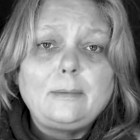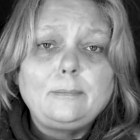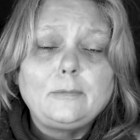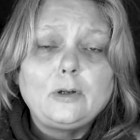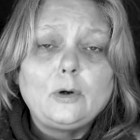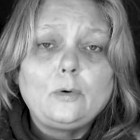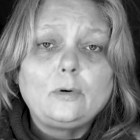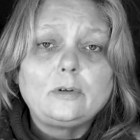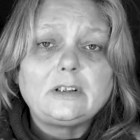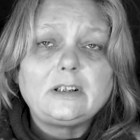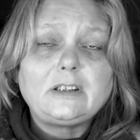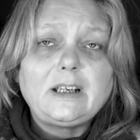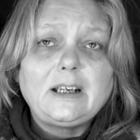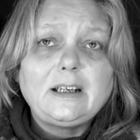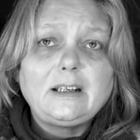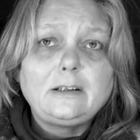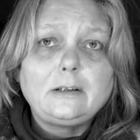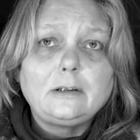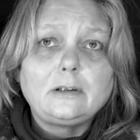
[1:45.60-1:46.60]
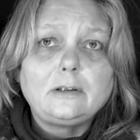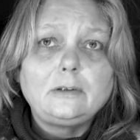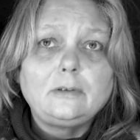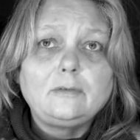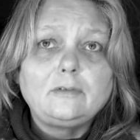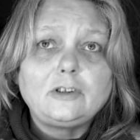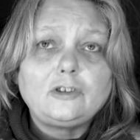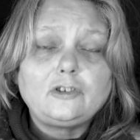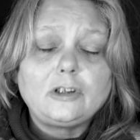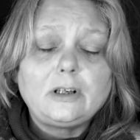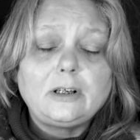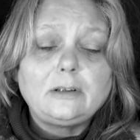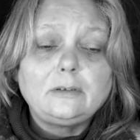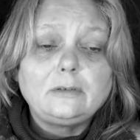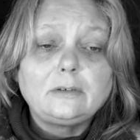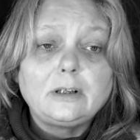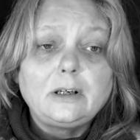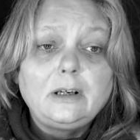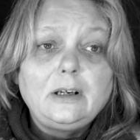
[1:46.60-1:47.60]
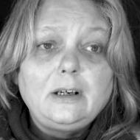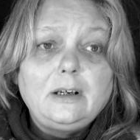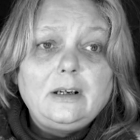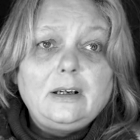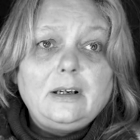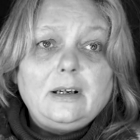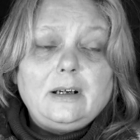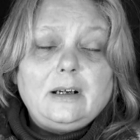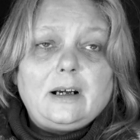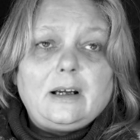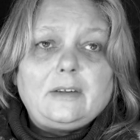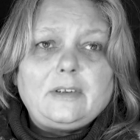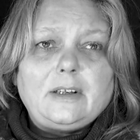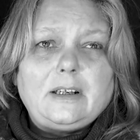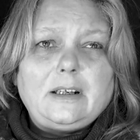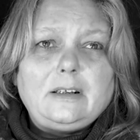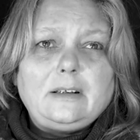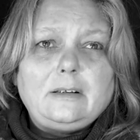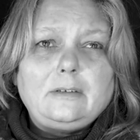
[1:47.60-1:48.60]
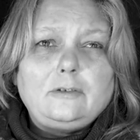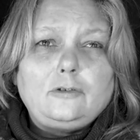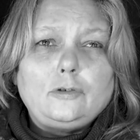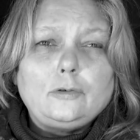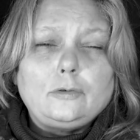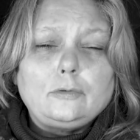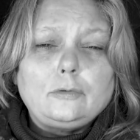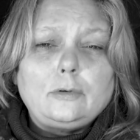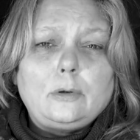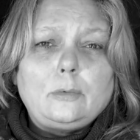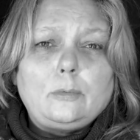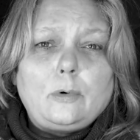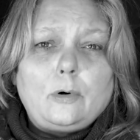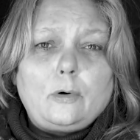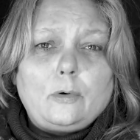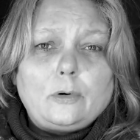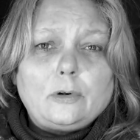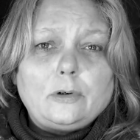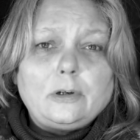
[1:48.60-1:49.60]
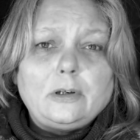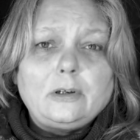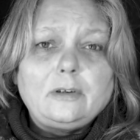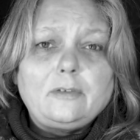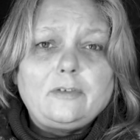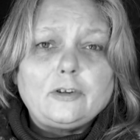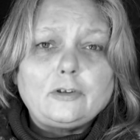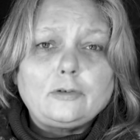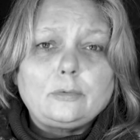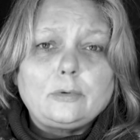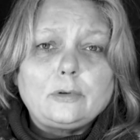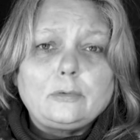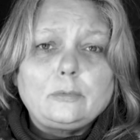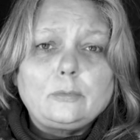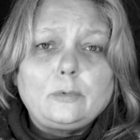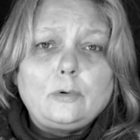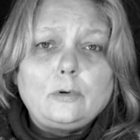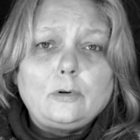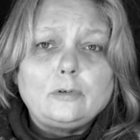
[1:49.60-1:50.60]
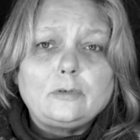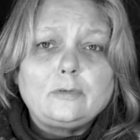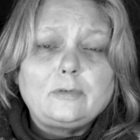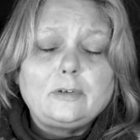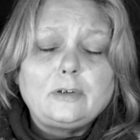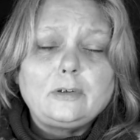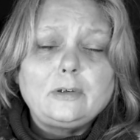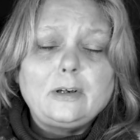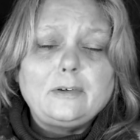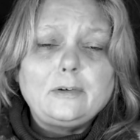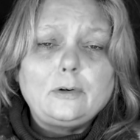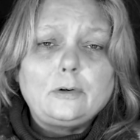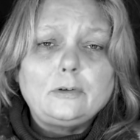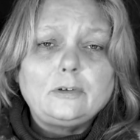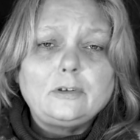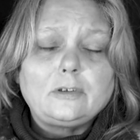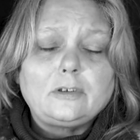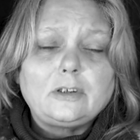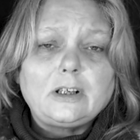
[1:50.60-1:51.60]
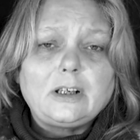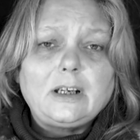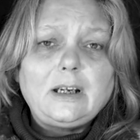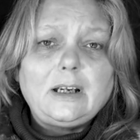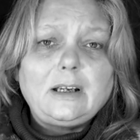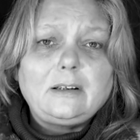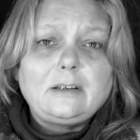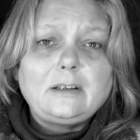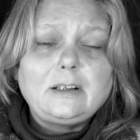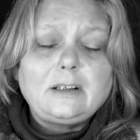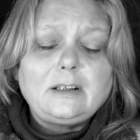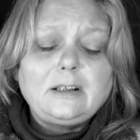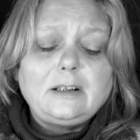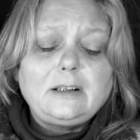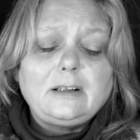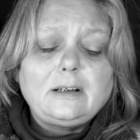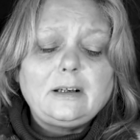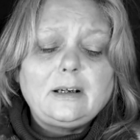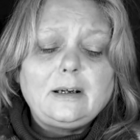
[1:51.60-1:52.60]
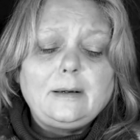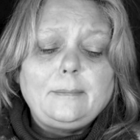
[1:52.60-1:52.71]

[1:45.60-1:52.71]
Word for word: knock the tinker out of the child. And then during the war, First World War, in order to get the